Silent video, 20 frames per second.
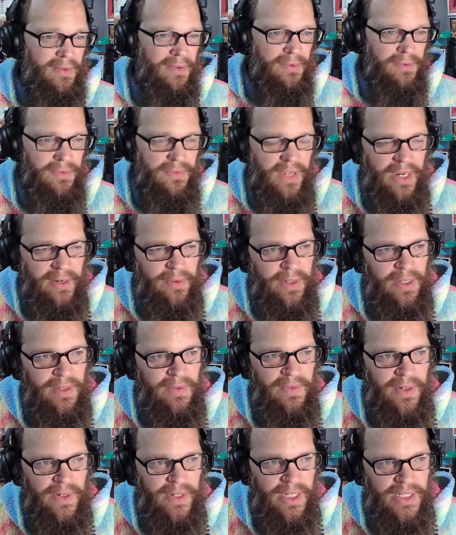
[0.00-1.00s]
Very,
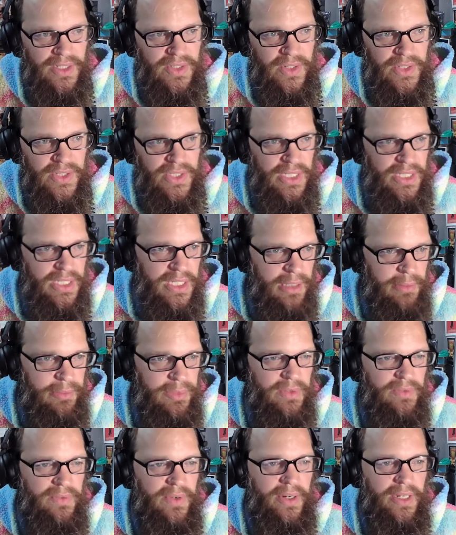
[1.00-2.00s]
very interesting.
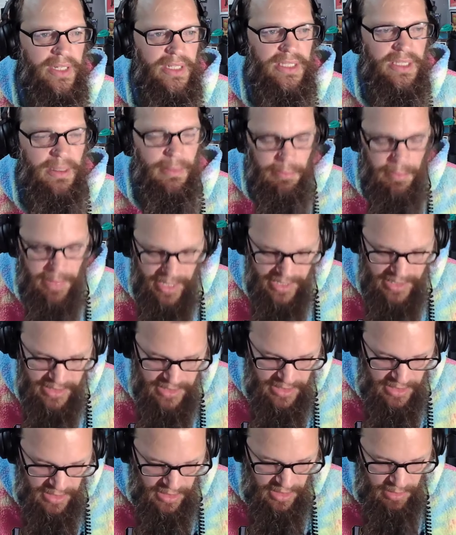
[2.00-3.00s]
Tim's a very
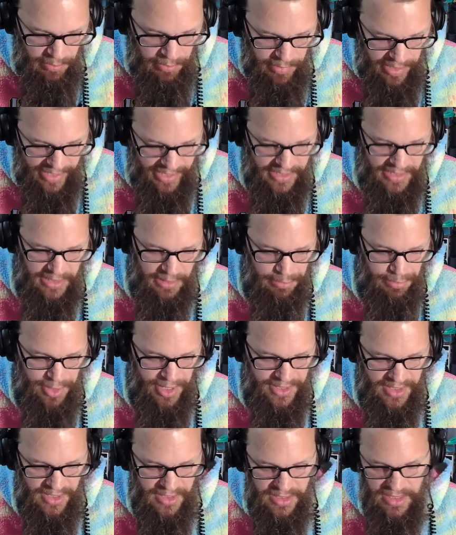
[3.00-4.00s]
demanding, commanding
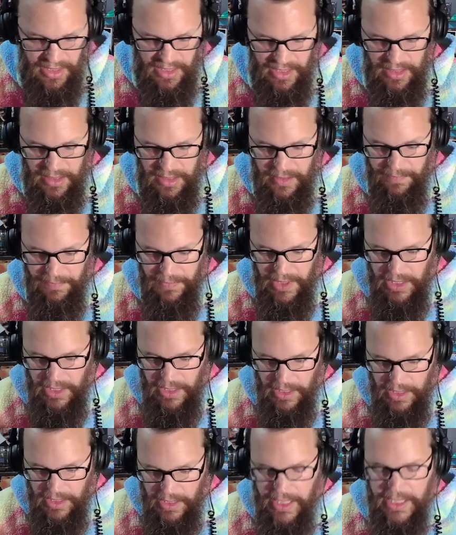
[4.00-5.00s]
presence. He
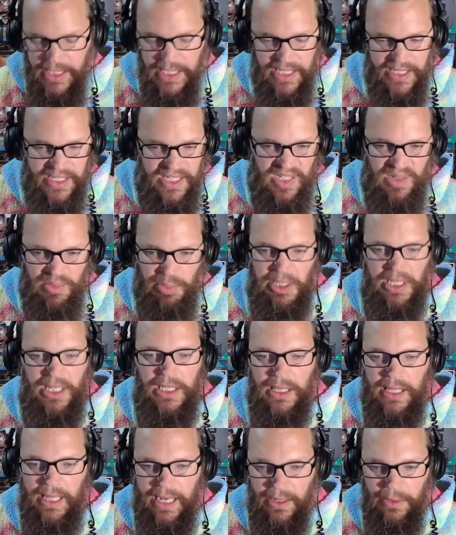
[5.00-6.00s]
he does
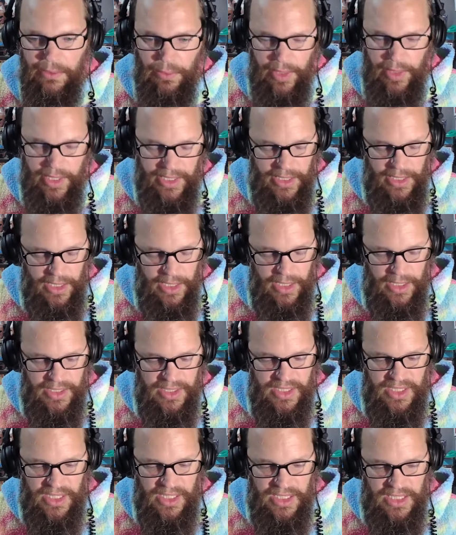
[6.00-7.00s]
speak loud, right? He
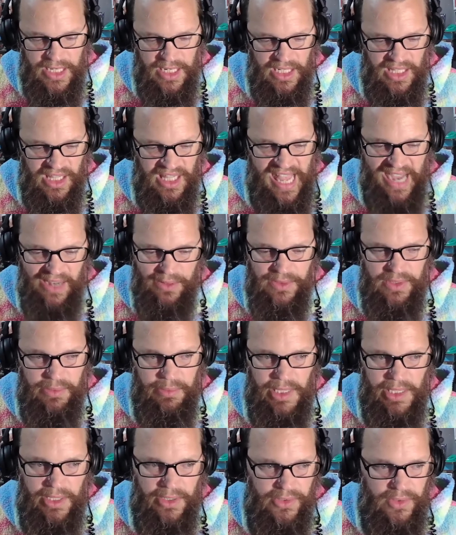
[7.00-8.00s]
is, he's got a loud
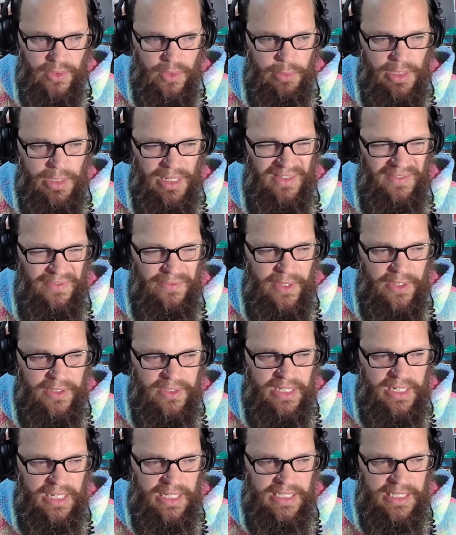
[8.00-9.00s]
demeanor to him. He feels
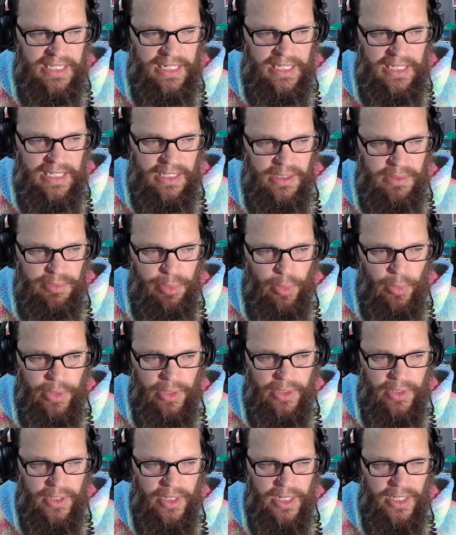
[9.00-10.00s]
like he's got to get his
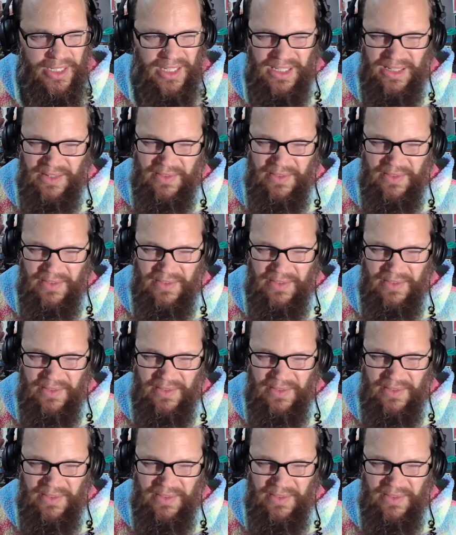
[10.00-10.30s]
point across.